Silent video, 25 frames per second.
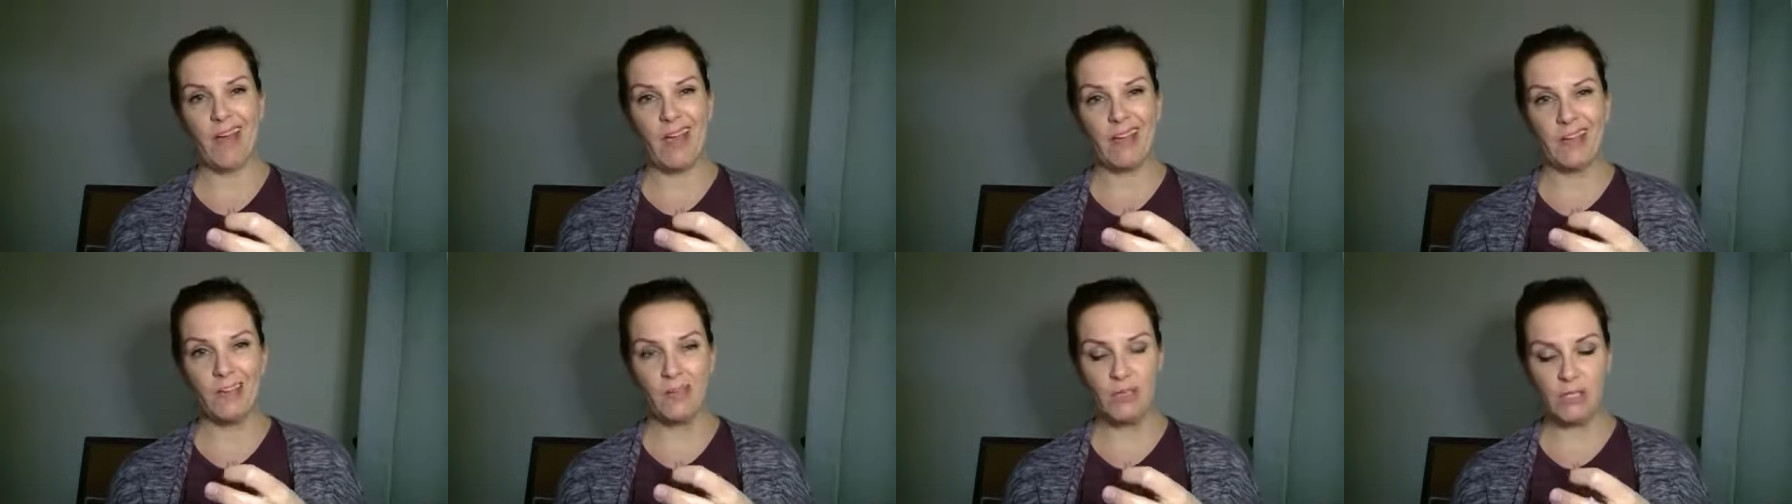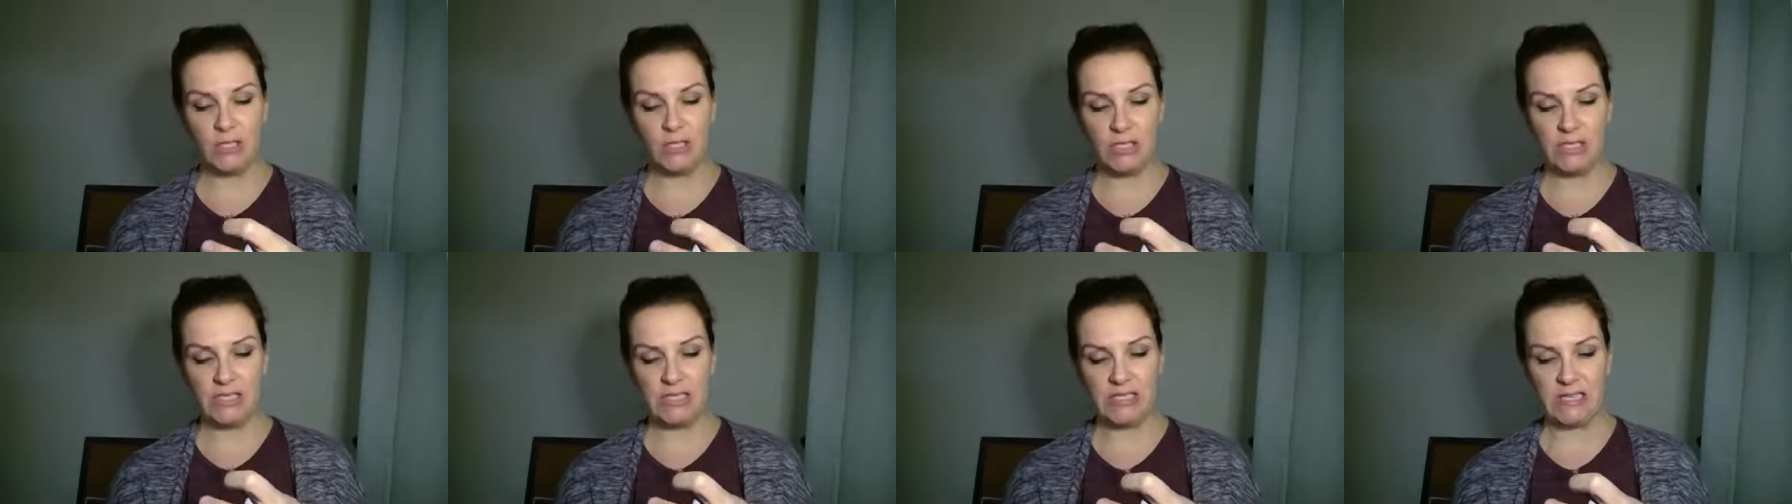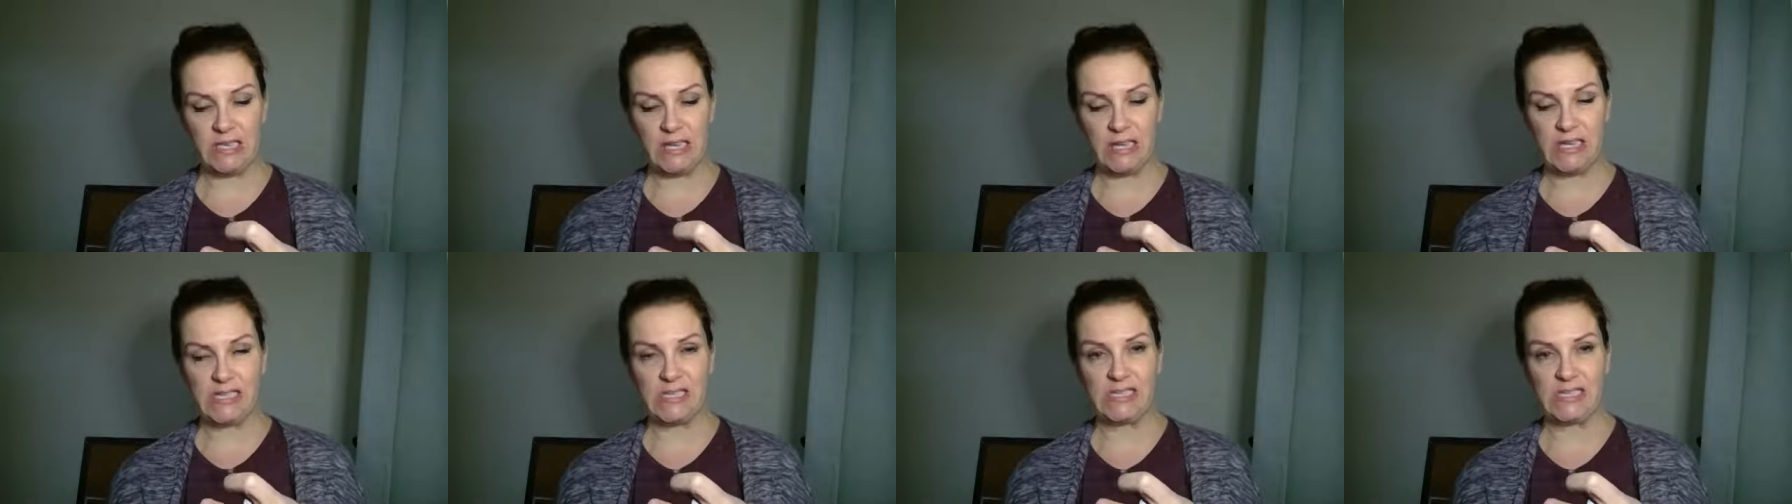usually just
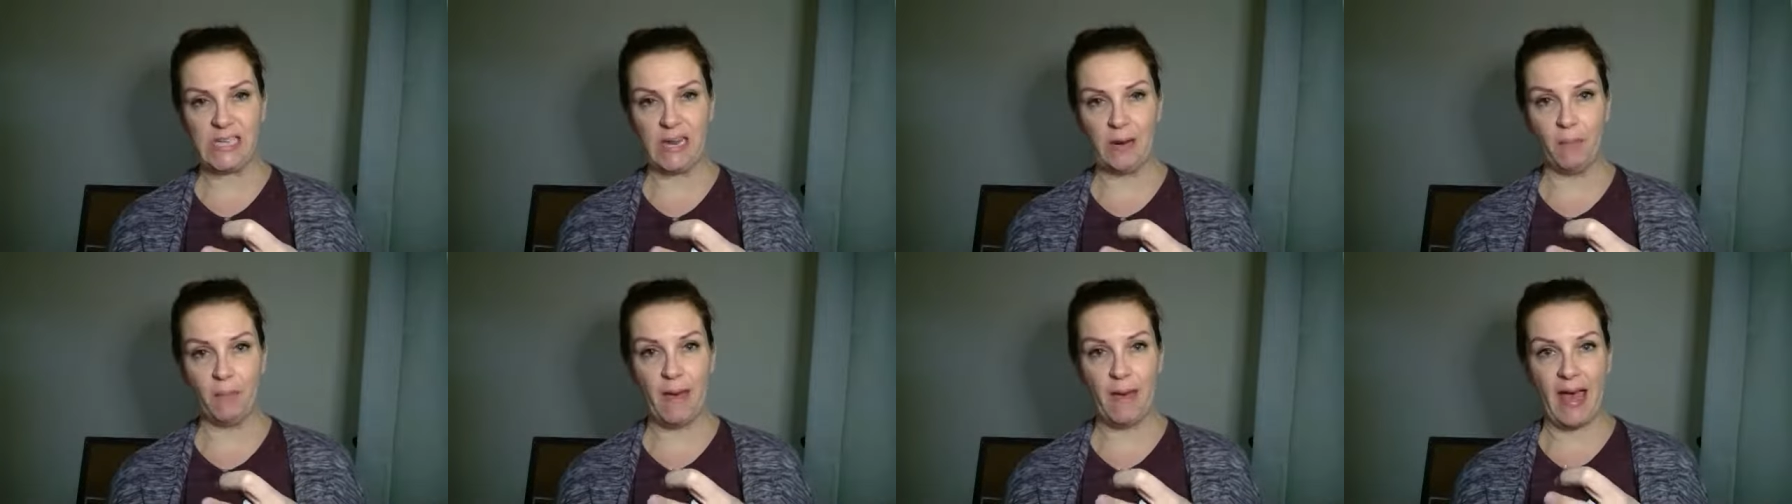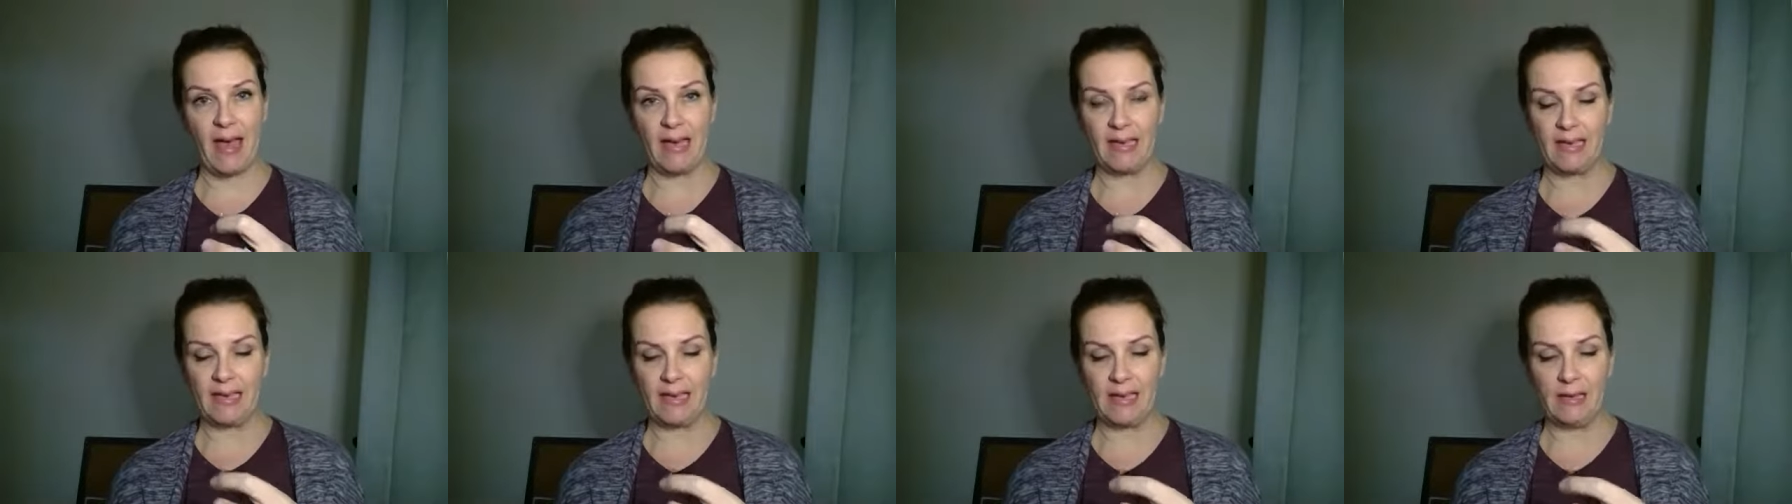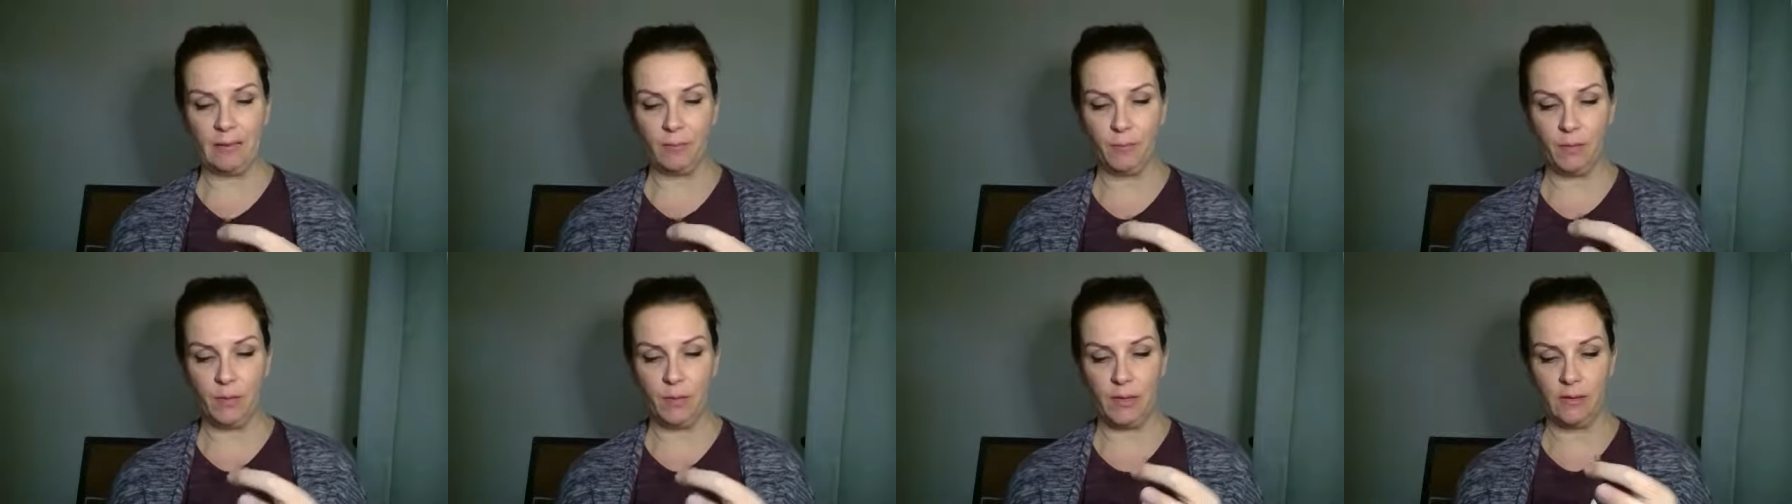stick it inside a baggie
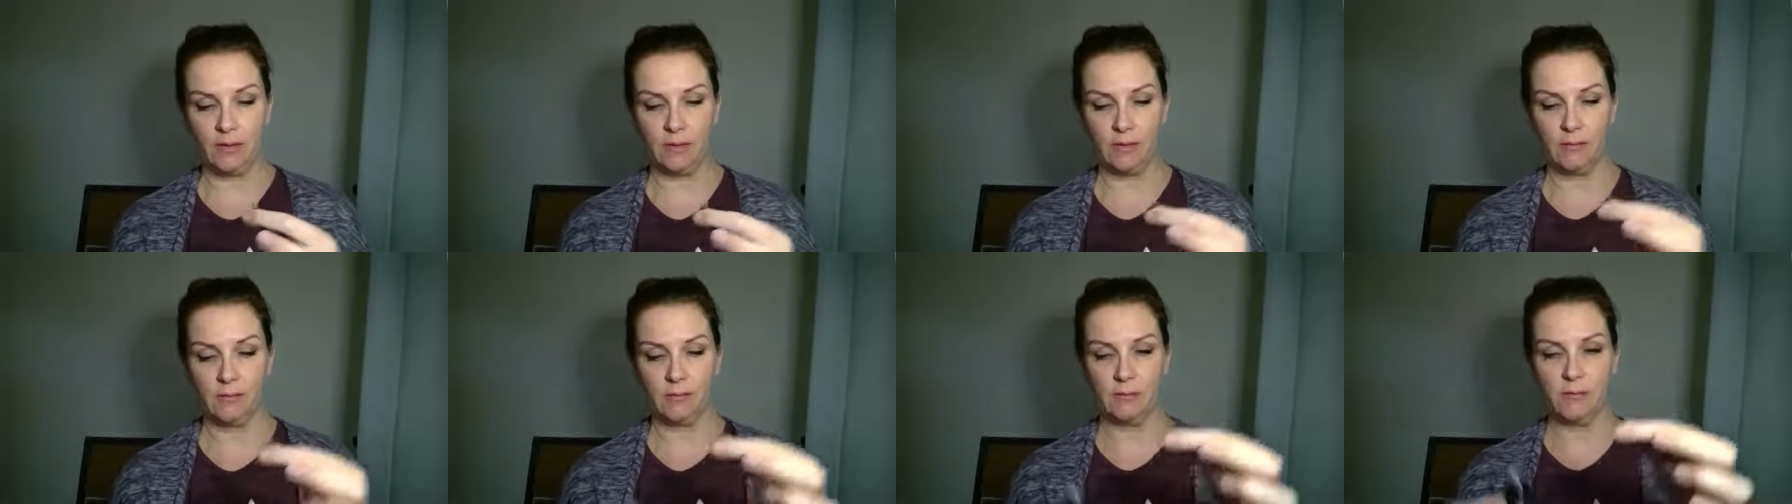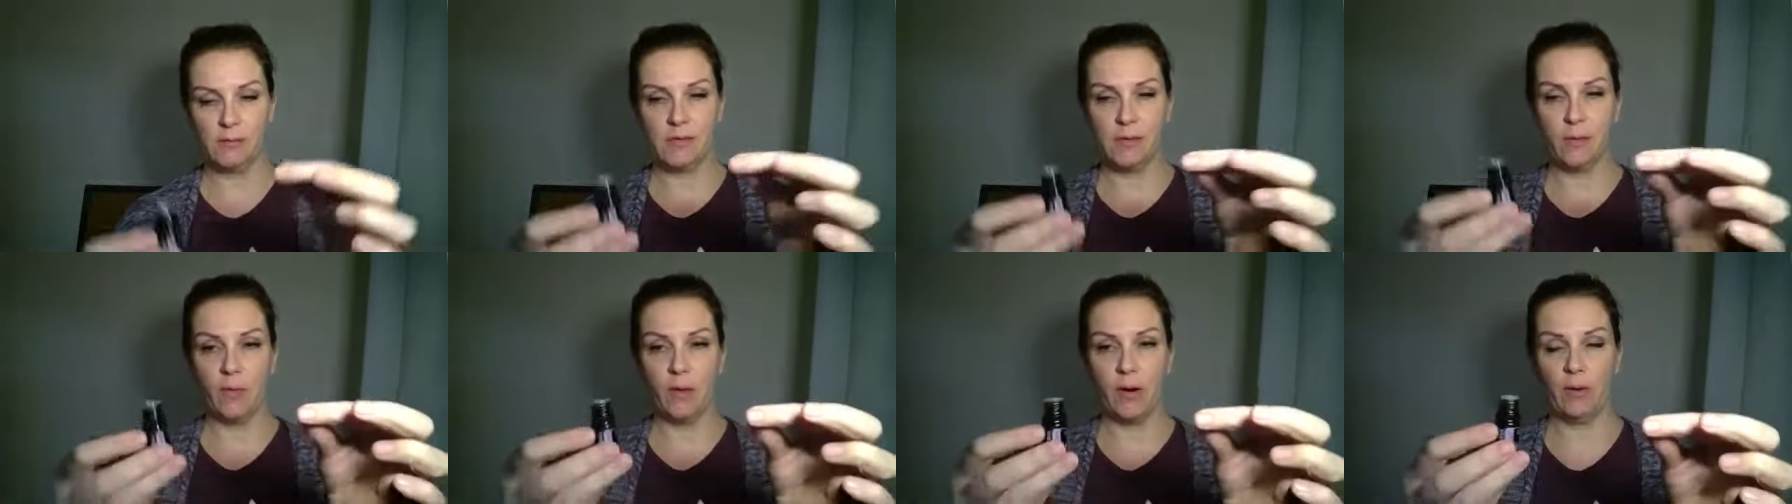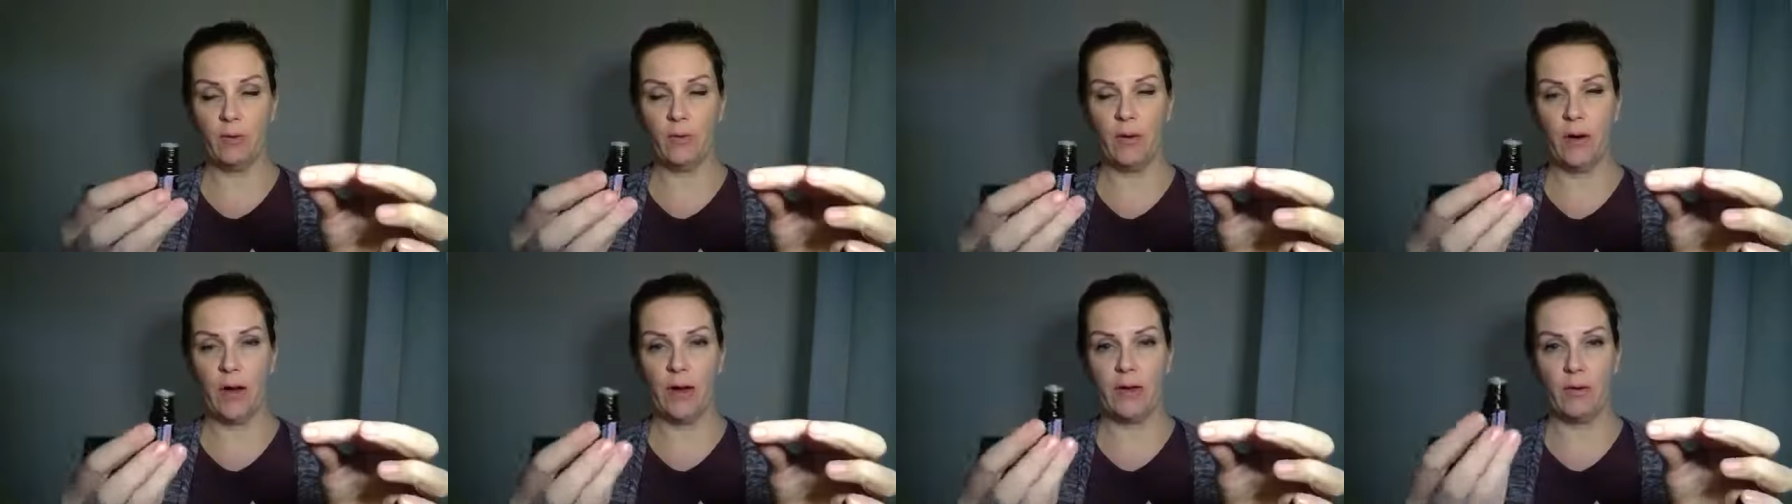and put it in somewhere
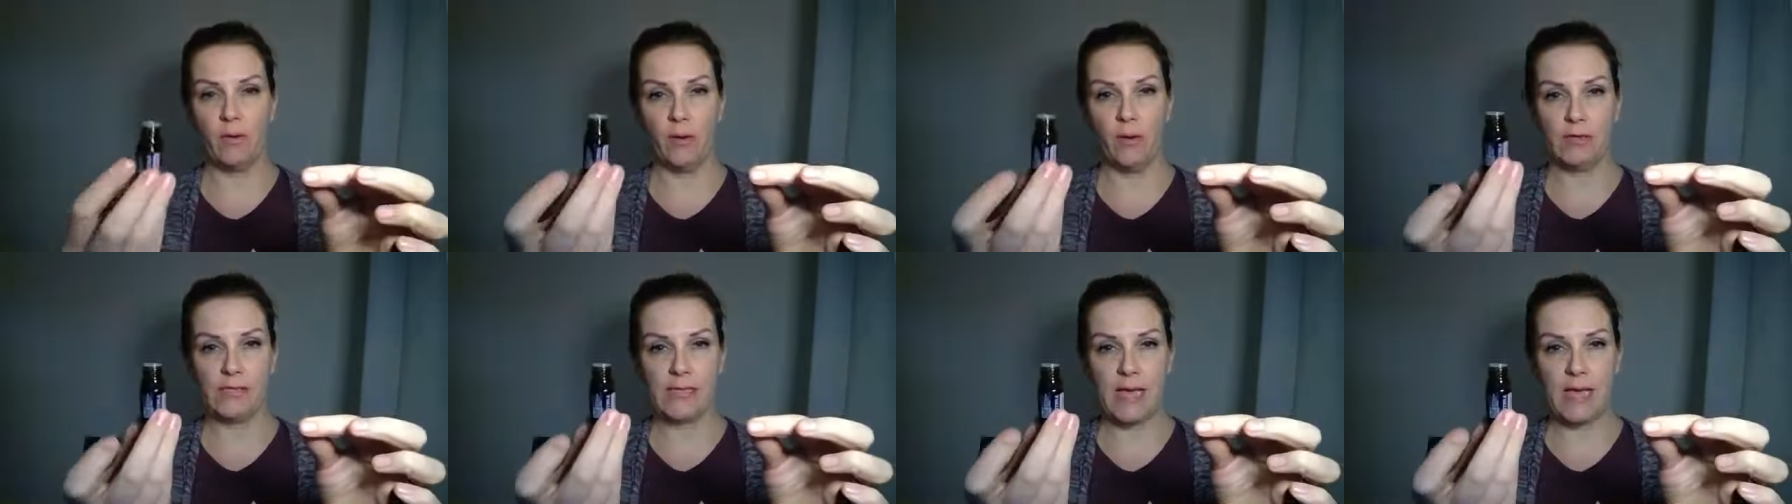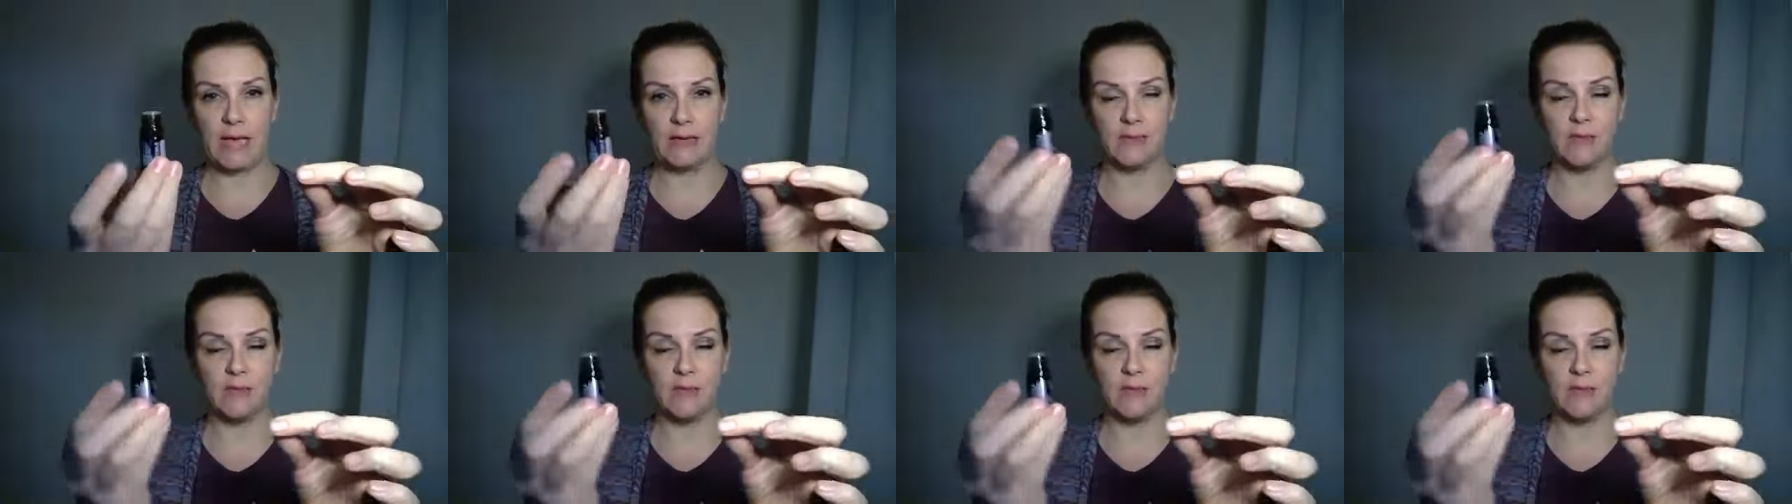where I know where it's at.